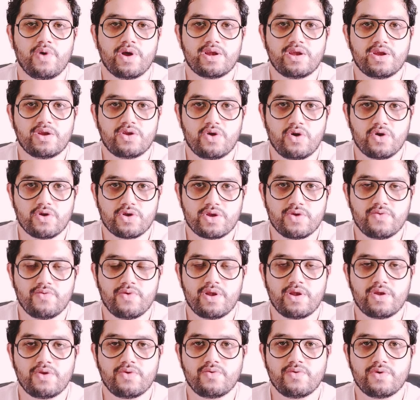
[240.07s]
what the doctor
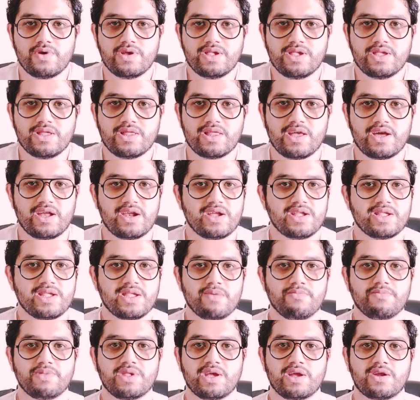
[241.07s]
will do is, there are
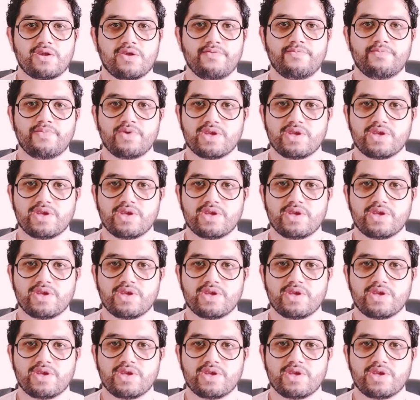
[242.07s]
some set of